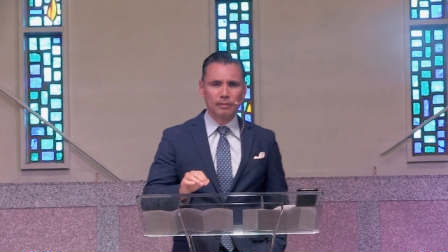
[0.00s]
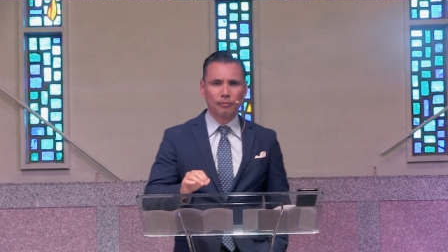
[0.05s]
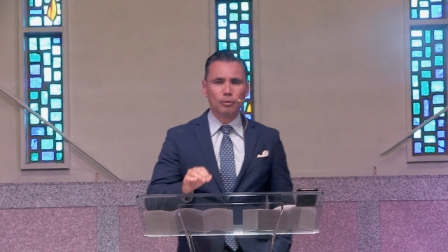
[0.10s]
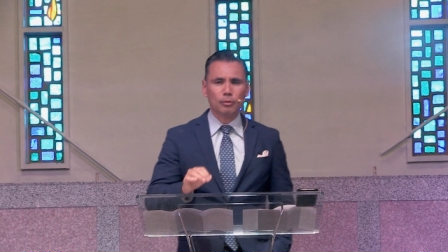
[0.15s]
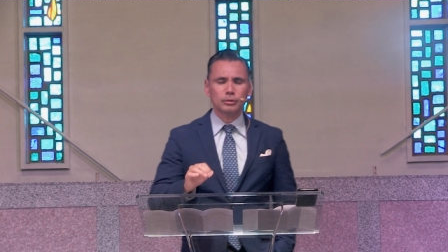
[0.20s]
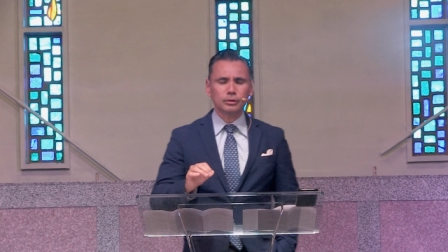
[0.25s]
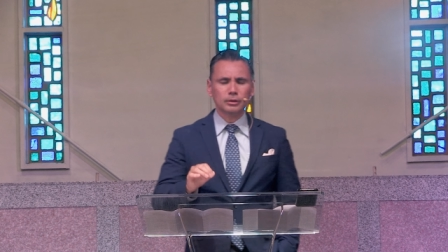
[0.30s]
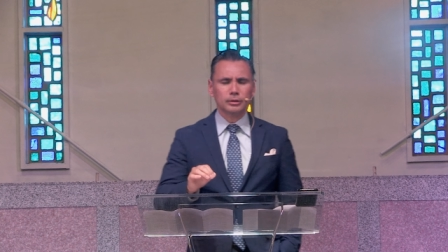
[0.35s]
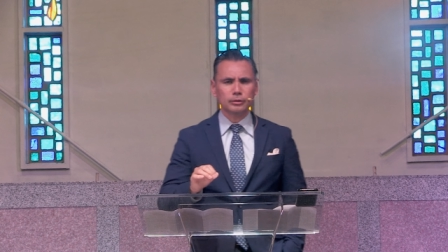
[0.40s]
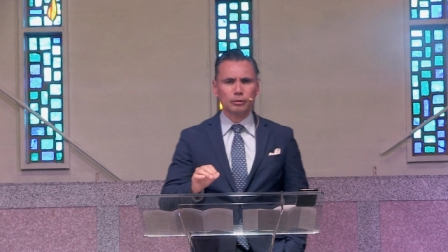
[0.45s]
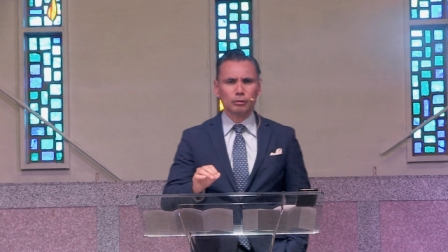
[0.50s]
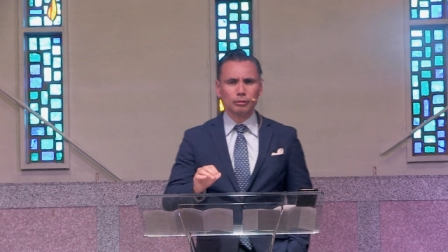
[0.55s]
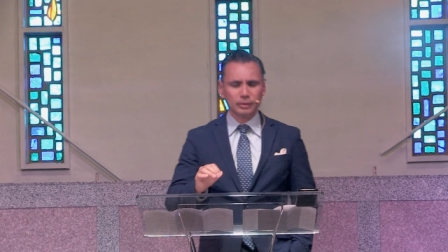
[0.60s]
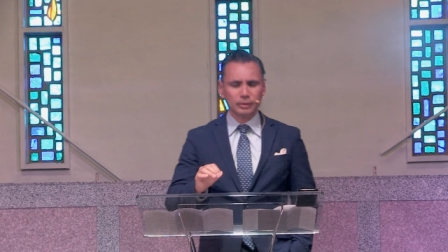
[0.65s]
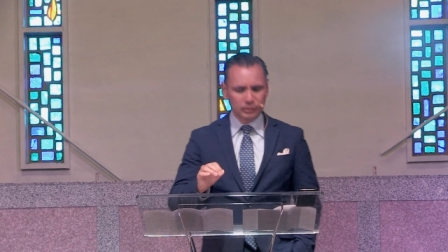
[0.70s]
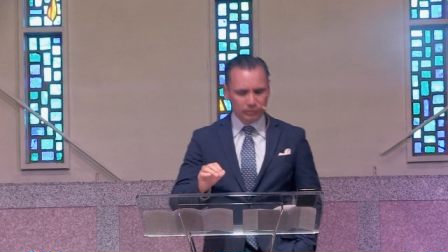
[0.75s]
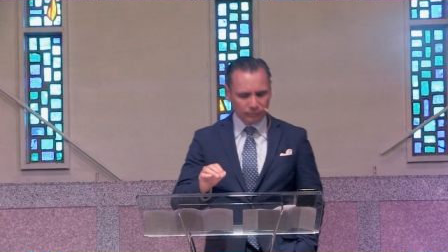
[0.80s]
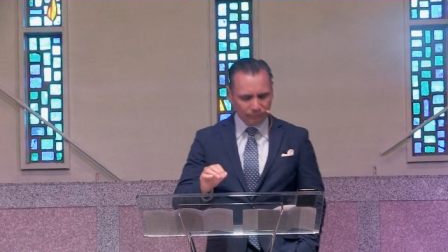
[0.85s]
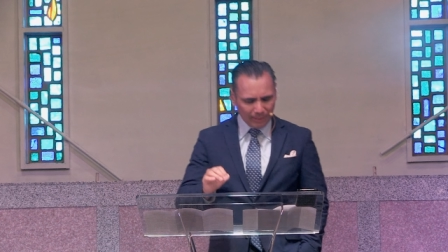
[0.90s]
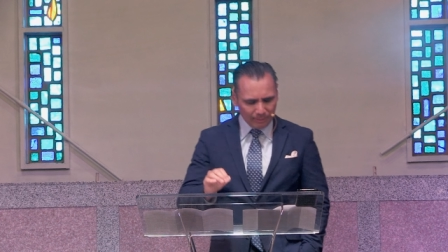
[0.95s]
1
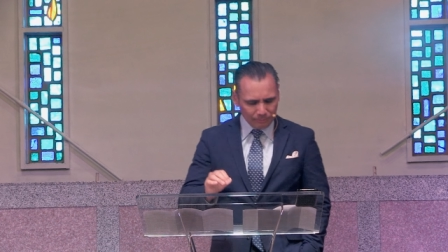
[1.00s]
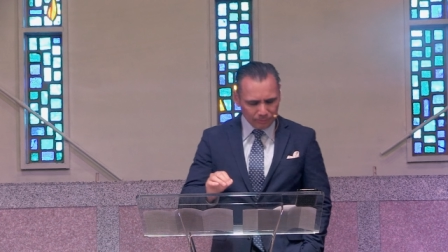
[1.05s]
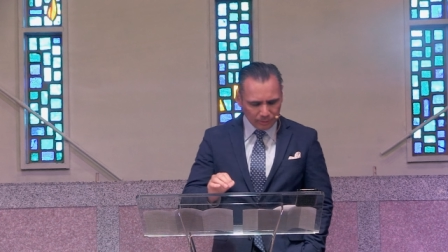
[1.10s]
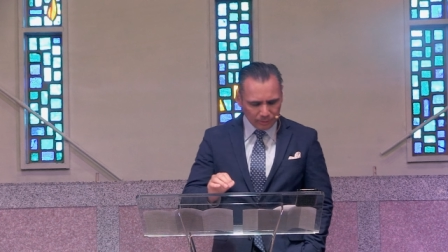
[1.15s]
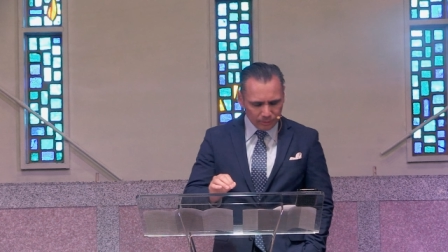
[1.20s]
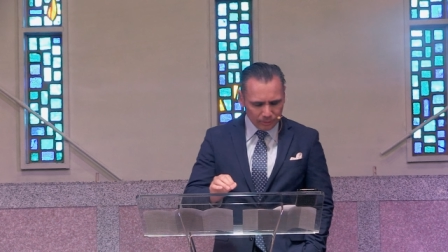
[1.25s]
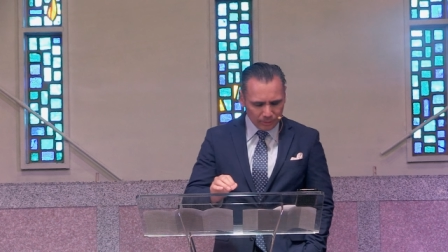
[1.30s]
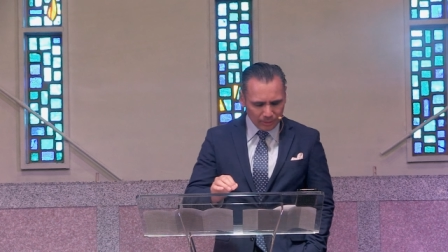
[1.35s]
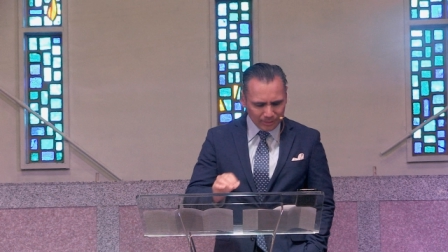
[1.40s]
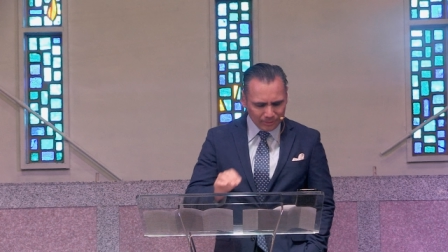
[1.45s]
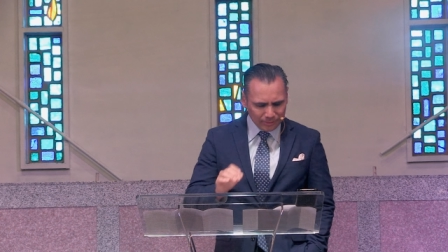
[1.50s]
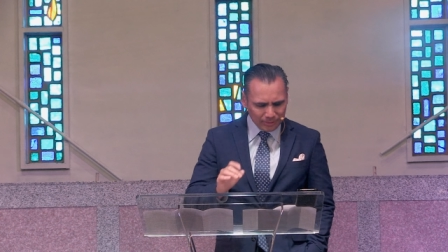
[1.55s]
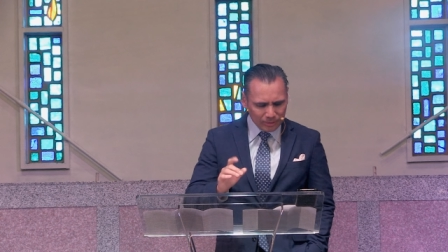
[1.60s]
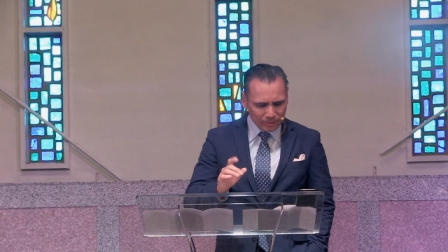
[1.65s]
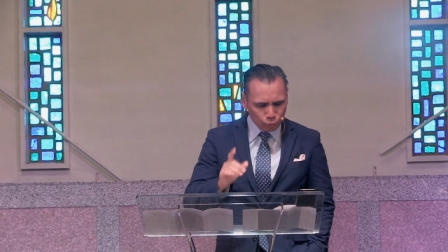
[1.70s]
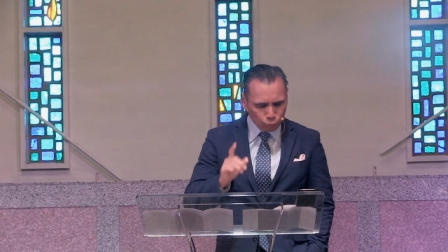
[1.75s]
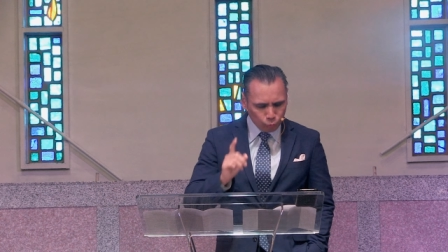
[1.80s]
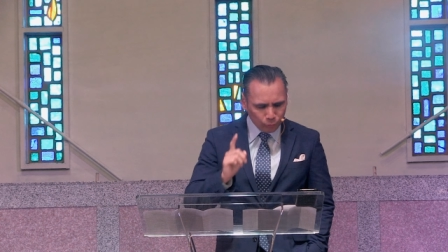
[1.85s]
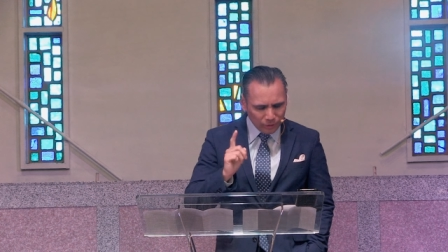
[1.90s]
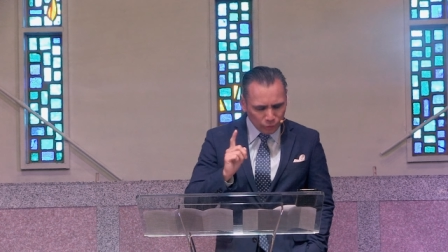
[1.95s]
Thessalonians 5:16
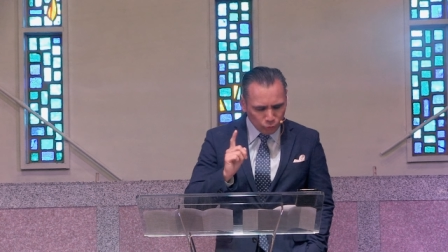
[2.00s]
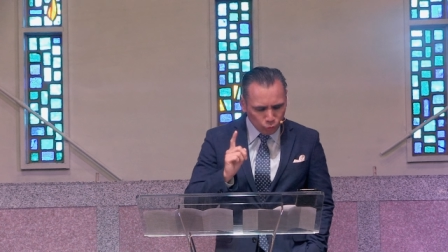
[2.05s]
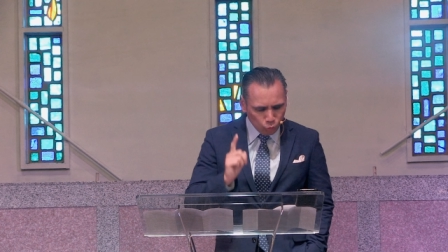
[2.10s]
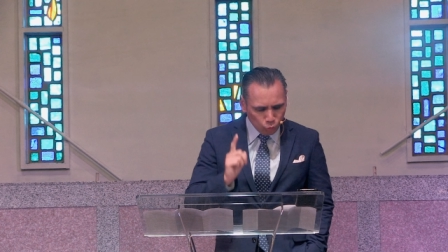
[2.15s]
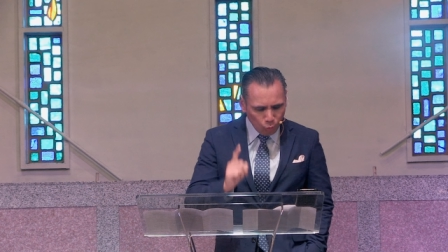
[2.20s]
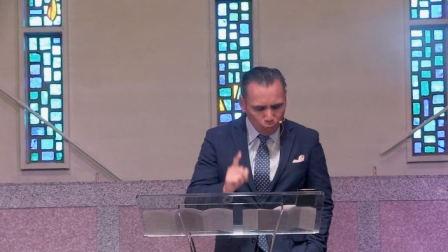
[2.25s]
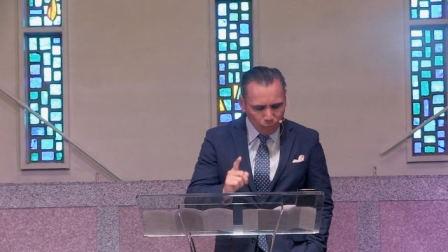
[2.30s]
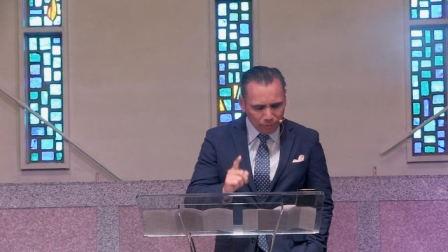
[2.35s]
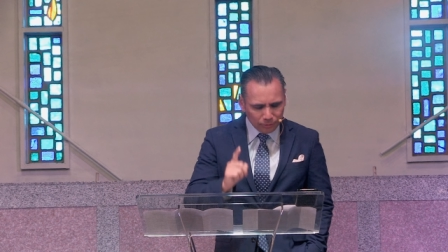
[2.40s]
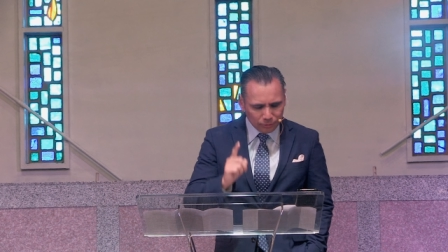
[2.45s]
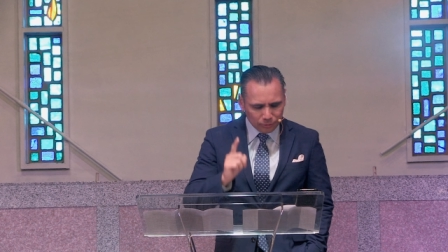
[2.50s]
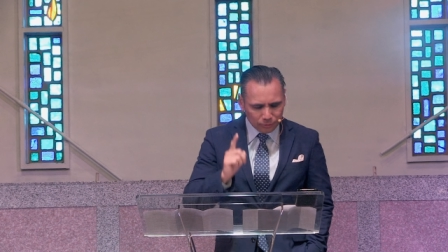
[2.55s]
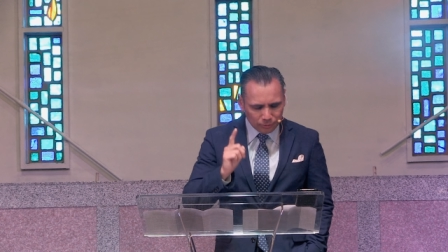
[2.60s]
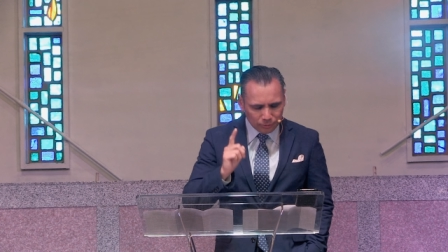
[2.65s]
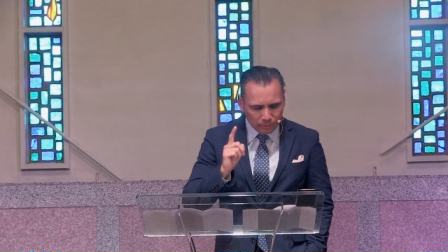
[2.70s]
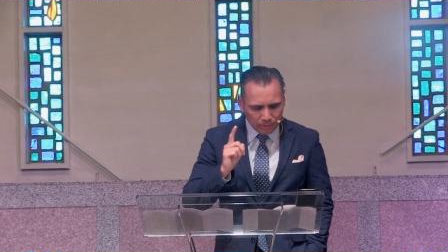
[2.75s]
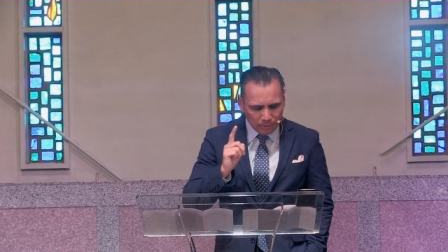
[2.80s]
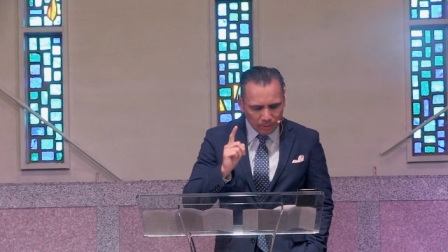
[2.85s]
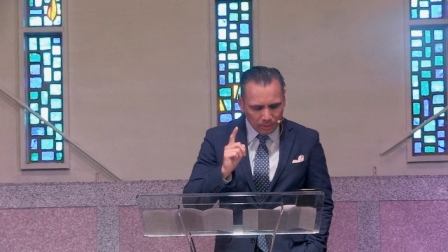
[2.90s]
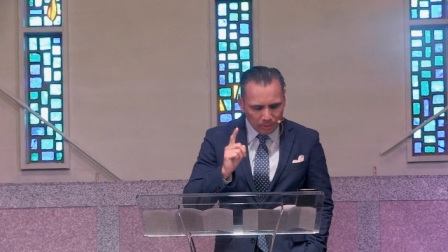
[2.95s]
says, "Rejoice
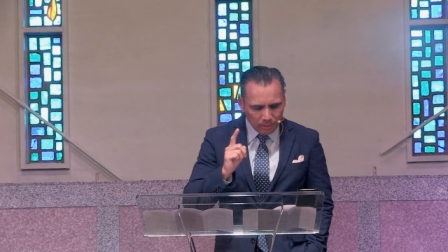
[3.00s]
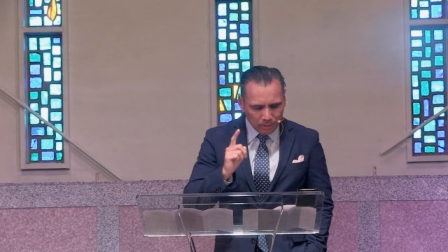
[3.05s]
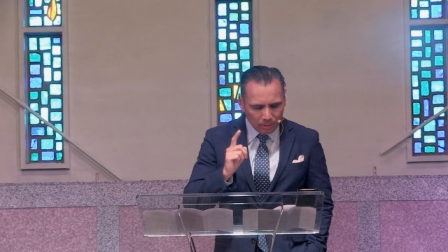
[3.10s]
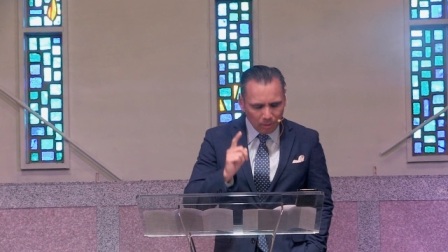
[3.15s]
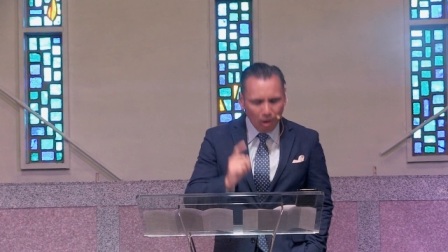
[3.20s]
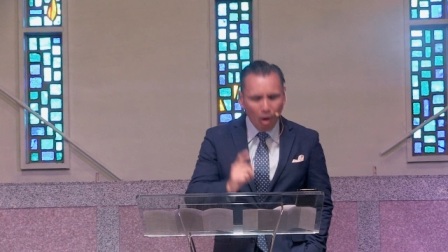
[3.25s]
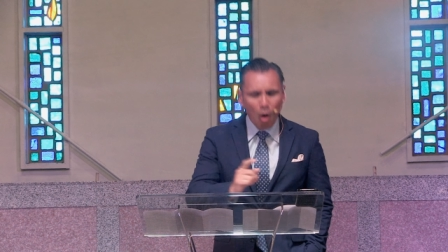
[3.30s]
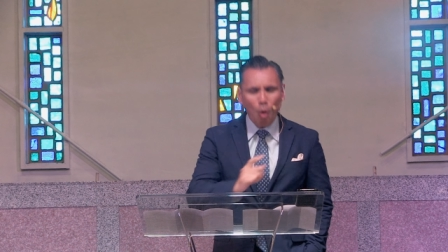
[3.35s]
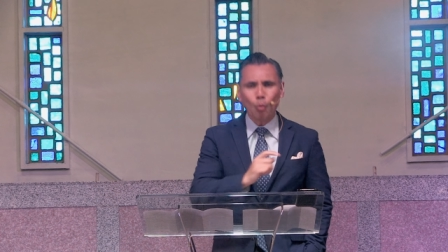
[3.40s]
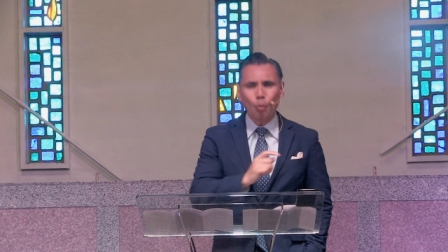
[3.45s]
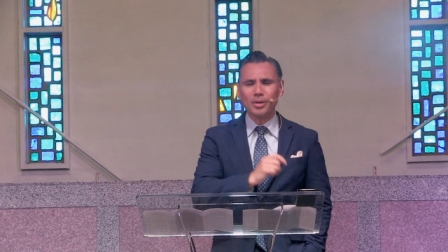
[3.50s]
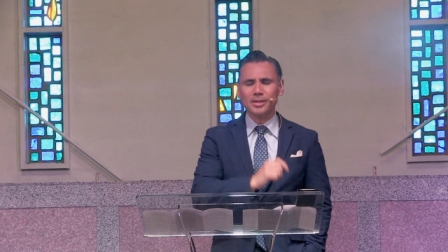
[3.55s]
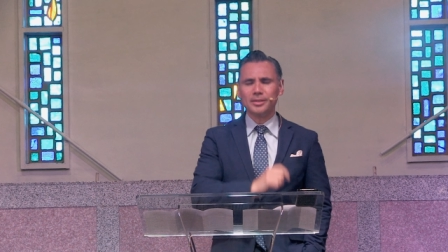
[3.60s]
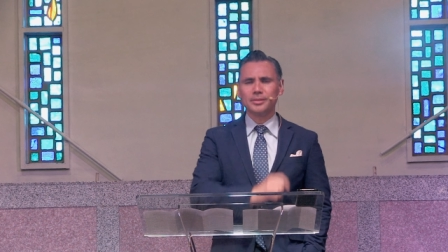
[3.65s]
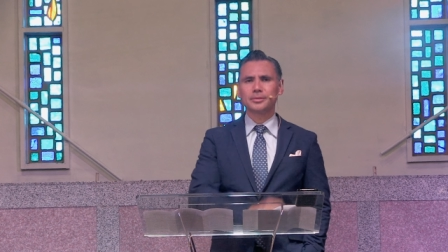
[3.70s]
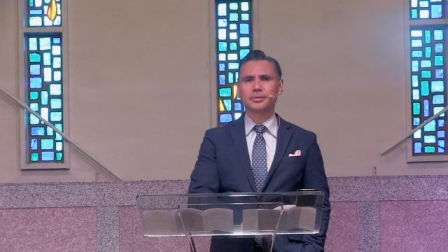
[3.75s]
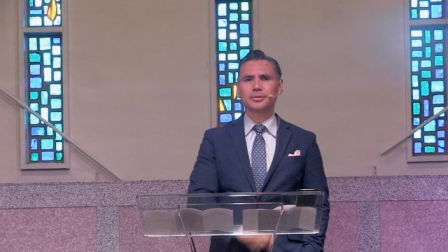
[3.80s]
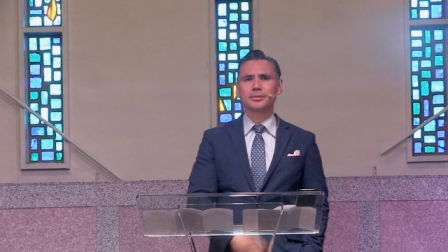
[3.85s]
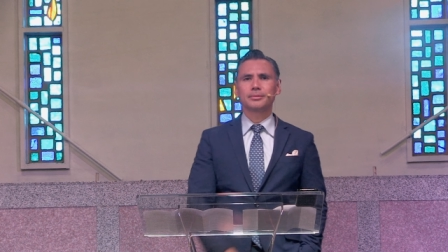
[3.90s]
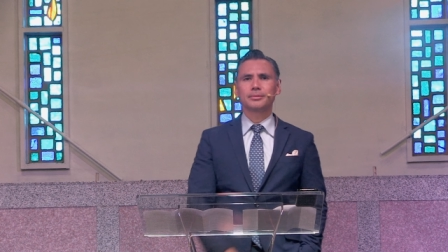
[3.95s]

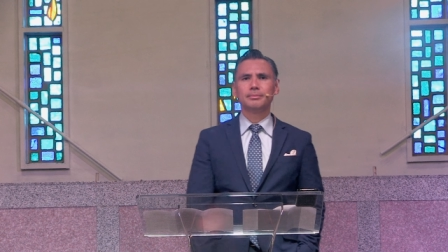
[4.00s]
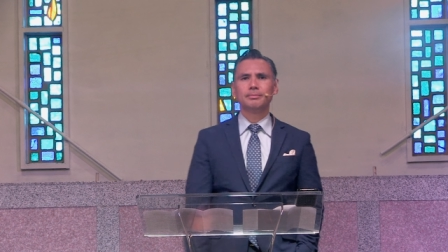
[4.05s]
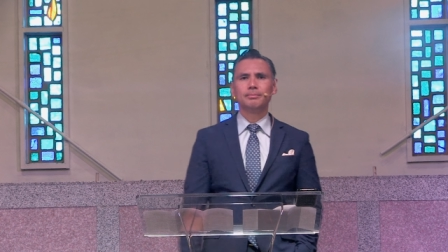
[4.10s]
always."